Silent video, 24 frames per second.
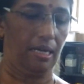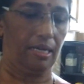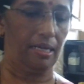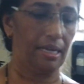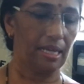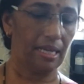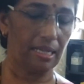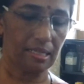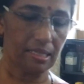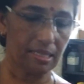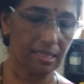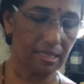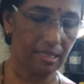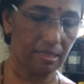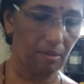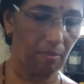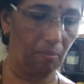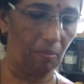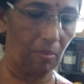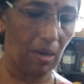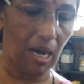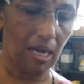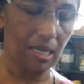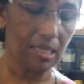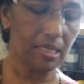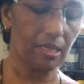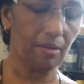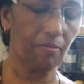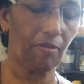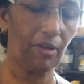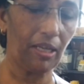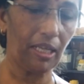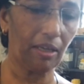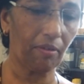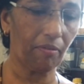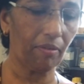mass
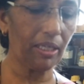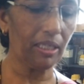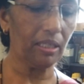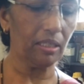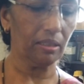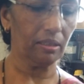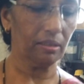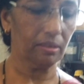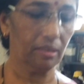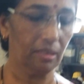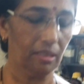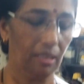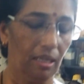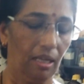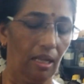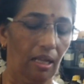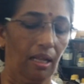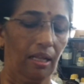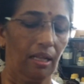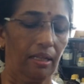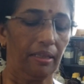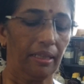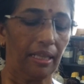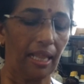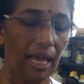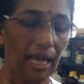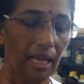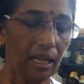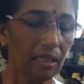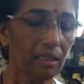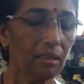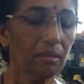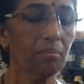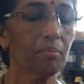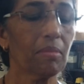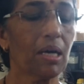of liquid,
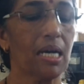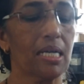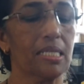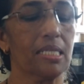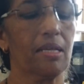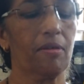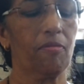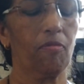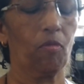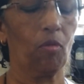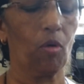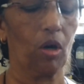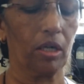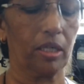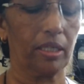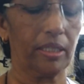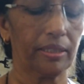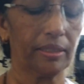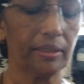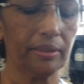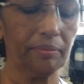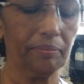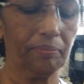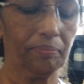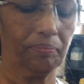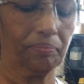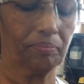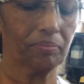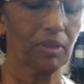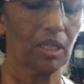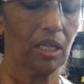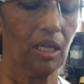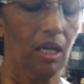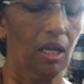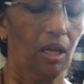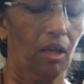then mass of water.
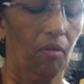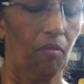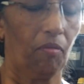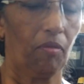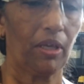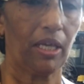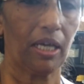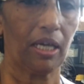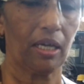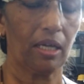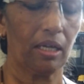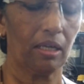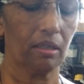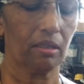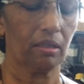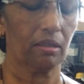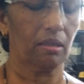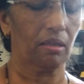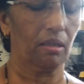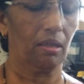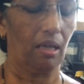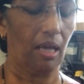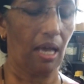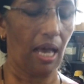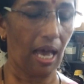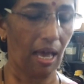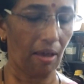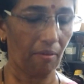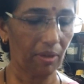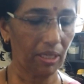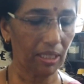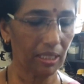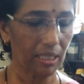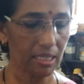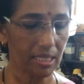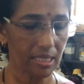We are
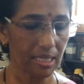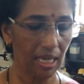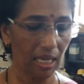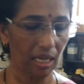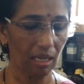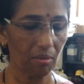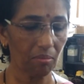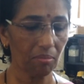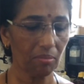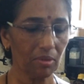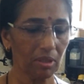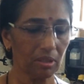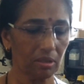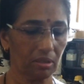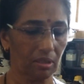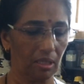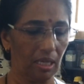having the same